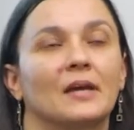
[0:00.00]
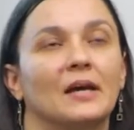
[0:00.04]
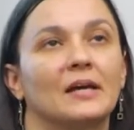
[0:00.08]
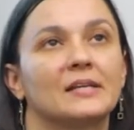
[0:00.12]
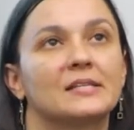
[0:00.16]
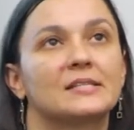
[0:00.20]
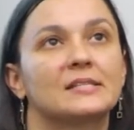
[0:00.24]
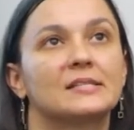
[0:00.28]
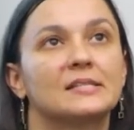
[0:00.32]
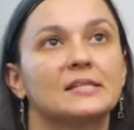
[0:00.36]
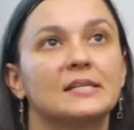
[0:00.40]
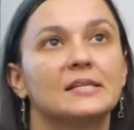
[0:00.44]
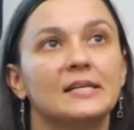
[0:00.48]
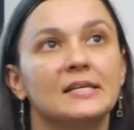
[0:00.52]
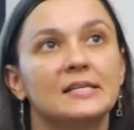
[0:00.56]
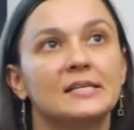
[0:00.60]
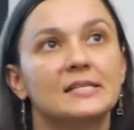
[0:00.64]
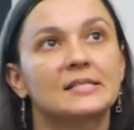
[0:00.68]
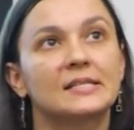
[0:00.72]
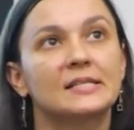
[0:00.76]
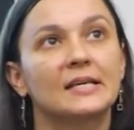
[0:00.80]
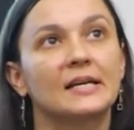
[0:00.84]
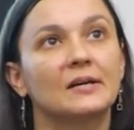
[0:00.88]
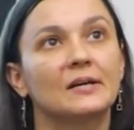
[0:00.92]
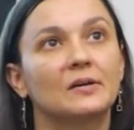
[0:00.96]
is a city
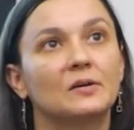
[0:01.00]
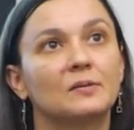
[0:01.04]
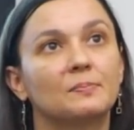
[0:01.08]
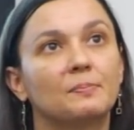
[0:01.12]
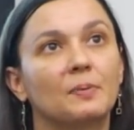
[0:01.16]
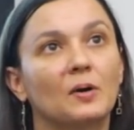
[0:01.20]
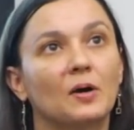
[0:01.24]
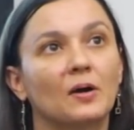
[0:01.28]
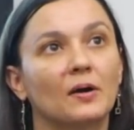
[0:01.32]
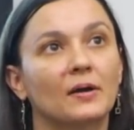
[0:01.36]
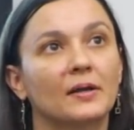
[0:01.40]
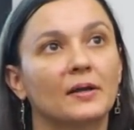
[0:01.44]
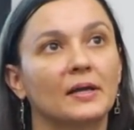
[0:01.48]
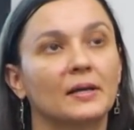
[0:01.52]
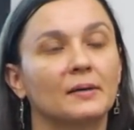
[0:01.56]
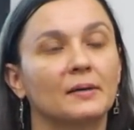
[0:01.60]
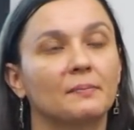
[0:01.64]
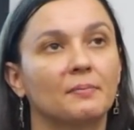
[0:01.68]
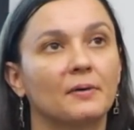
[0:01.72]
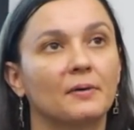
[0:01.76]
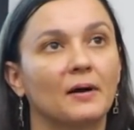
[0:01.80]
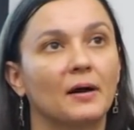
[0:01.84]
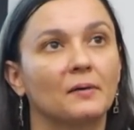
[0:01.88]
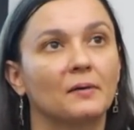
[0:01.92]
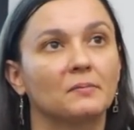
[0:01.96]
scale parking
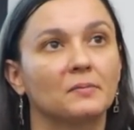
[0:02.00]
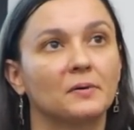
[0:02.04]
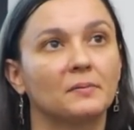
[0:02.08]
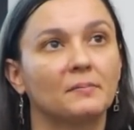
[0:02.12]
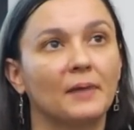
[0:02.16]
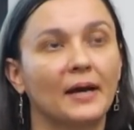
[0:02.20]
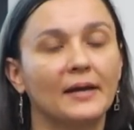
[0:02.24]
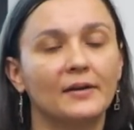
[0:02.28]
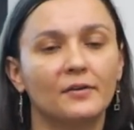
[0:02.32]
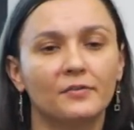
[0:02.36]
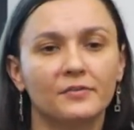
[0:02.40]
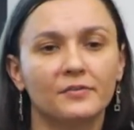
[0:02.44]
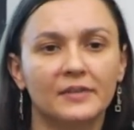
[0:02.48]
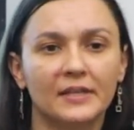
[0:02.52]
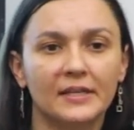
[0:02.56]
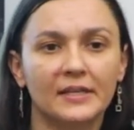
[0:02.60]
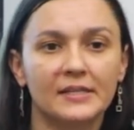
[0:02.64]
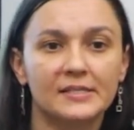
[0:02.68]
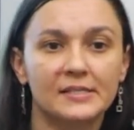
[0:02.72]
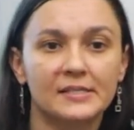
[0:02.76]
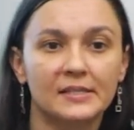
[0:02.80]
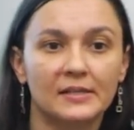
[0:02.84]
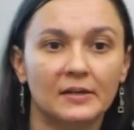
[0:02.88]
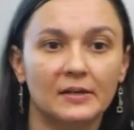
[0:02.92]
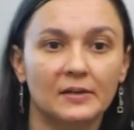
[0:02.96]
problem? I don't
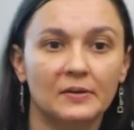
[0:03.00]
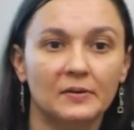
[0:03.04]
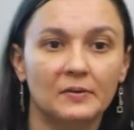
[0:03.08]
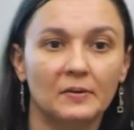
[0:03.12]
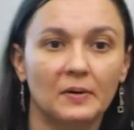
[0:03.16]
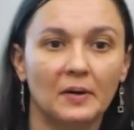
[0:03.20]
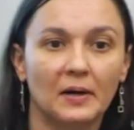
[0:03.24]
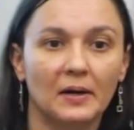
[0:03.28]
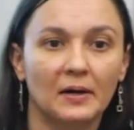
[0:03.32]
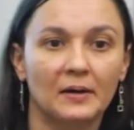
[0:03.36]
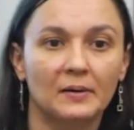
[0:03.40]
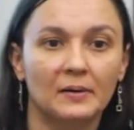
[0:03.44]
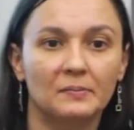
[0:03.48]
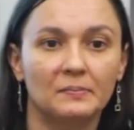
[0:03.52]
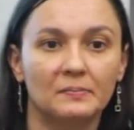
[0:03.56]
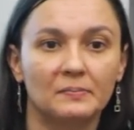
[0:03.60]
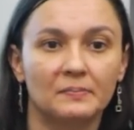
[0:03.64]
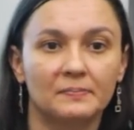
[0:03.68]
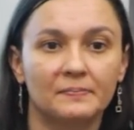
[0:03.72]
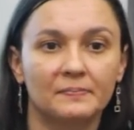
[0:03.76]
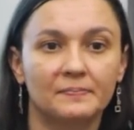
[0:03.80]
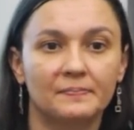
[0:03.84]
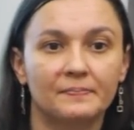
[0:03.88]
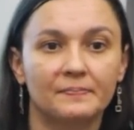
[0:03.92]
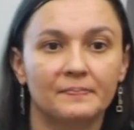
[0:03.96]
think so.
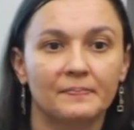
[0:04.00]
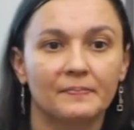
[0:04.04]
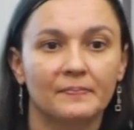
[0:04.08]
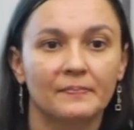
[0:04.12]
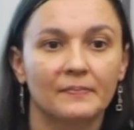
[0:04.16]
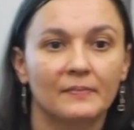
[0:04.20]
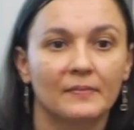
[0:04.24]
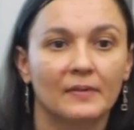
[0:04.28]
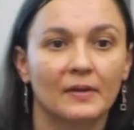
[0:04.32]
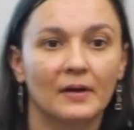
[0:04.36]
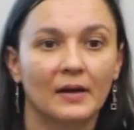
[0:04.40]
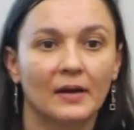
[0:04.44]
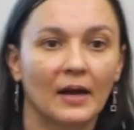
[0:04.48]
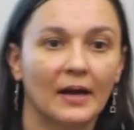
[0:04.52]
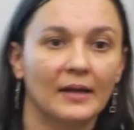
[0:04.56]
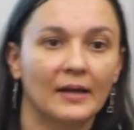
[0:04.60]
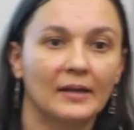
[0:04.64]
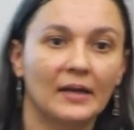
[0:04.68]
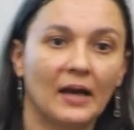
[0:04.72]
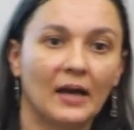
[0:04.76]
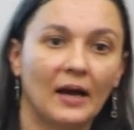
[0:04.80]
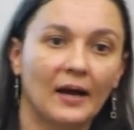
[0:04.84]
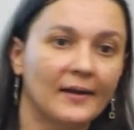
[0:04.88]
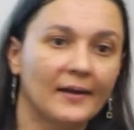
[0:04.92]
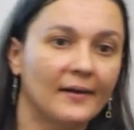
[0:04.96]

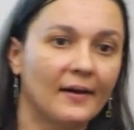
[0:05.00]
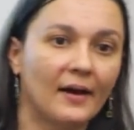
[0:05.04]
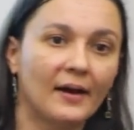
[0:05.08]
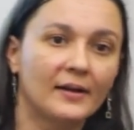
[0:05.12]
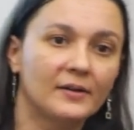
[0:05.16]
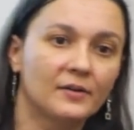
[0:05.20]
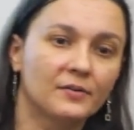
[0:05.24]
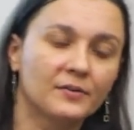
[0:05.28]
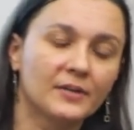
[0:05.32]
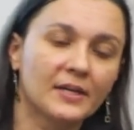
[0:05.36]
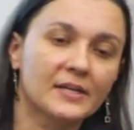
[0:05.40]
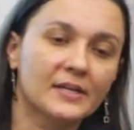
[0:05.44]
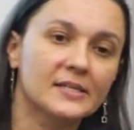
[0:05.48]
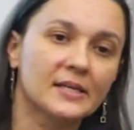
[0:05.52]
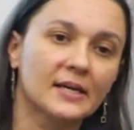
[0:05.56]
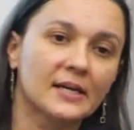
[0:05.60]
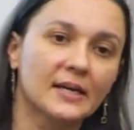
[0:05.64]
I don't.